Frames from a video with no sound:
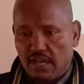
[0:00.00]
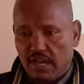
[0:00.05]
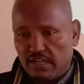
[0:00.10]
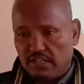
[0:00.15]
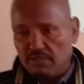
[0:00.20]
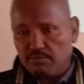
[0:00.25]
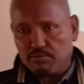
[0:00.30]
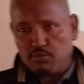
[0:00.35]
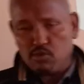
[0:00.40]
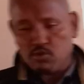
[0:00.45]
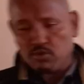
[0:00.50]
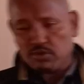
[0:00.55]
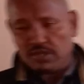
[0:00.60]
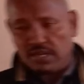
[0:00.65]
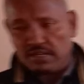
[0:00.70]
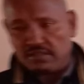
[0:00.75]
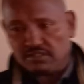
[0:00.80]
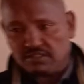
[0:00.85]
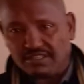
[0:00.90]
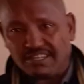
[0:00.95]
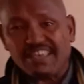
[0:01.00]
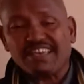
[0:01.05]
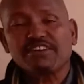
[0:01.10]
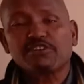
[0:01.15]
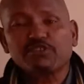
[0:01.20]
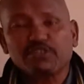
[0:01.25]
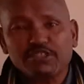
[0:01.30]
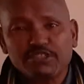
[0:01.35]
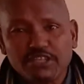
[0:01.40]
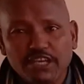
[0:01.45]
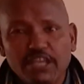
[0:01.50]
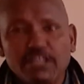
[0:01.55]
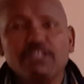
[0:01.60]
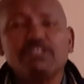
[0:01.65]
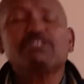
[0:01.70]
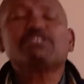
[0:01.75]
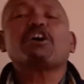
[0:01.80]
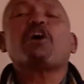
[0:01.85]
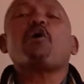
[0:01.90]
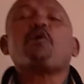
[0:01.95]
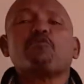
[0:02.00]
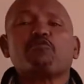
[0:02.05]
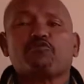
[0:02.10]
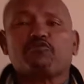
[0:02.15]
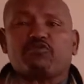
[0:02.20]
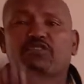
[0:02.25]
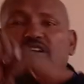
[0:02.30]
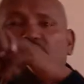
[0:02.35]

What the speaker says: an important ingredient of